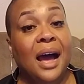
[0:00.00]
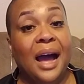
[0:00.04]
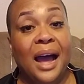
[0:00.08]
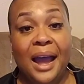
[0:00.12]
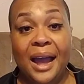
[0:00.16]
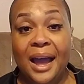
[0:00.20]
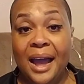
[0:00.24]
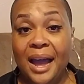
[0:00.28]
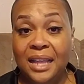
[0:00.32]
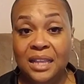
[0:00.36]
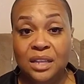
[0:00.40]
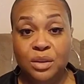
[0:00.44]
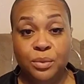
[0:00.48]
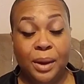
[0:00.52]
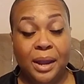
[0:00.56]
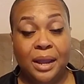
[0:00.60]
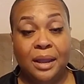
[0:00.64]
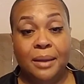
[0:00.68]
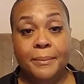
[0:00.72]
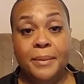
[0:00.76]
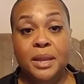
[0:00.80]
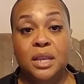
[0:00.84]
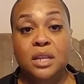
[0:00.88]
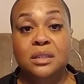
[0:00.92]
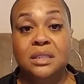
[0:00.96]
I highly
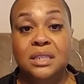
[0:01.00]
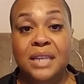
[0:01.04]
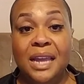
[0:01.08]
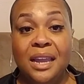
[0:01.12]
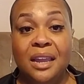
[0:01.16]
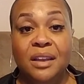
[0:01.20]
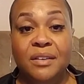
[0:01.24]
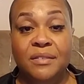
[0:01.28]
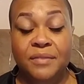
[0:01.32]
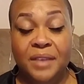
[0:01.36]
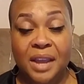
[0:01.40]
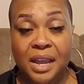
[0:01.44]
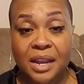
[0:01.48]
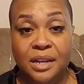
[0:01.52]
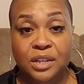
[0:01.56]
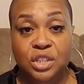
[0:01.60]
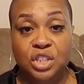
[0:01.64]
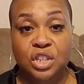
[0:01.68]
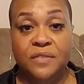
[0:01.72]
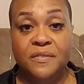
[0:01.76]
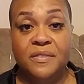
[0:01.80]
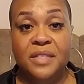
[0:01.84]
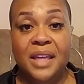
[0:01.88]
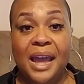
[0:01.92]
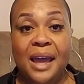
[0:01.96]
recommend you take
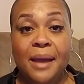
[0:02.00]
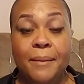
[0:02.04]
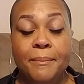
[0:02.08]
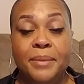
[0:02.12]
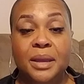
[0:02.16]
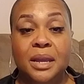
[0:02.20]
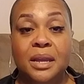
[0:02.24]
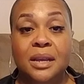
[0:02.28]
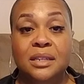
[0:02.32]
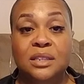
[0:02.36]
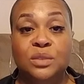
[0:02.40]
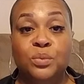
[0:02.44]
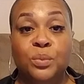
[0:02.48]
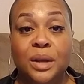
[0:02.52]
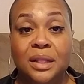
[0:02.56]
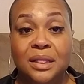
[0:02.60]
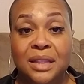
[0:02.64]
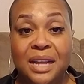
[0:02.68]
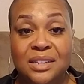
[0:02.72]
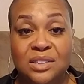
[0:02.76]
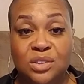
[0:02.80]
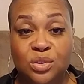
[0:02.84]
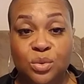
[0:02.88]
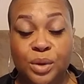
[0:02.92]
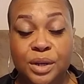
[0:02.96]
advantage of that, because what
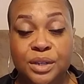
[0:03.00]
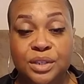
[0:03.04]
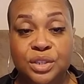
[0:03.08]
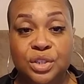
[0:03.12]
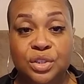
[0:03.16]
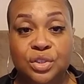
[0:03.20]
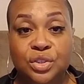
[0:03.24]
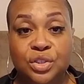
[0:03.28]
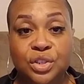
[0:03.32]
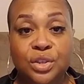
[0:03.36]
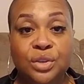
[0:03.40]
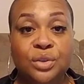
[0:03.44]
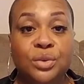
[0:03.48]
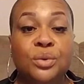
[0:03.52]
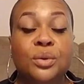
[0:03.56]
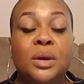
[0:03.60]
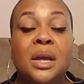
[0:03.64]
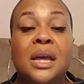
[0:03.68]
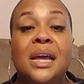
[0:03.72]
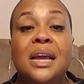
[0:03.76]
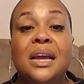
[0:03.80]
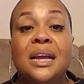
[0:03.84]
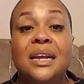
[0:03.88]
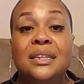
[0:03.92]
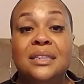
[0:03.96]
that's going to do
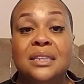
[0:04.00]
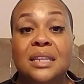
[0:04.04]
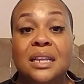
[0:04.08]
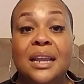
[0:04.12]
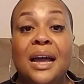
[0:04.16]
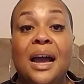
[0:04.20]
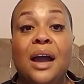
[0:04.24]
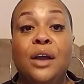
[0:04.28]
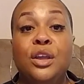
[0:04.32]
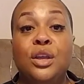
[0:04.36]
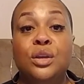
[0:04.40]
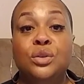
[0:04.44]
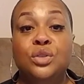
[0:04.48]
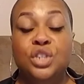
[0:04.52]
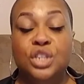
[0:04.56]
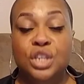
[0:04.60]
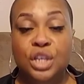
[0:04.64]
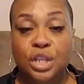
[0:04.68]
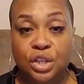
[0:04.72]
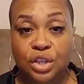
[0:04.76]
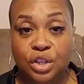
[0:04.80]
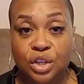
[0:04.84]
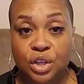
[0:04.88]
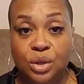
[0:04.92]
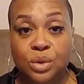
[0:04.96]
is allow you to
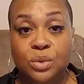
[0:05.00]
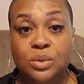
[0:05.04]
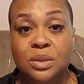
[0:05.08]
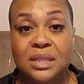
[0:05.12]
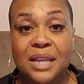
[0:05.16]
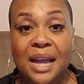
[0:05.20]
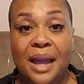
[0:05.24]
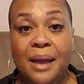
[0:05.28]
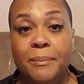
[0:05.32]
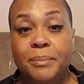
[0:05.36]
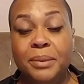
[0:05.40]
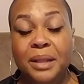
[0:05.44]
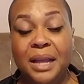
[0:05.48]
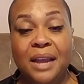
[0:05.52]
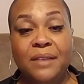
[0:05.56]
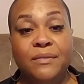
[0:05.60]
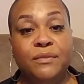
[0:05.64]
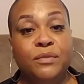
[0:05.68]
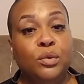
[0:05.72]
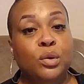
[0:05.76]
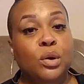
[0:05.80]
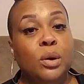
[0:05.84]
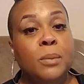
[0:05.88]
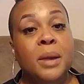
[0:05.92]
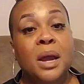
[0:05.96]
use that
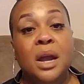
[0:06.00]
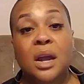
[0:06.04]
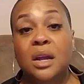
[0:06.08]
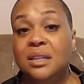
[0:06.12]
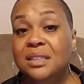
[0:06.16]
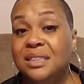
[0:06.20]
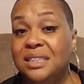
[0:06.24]
platform,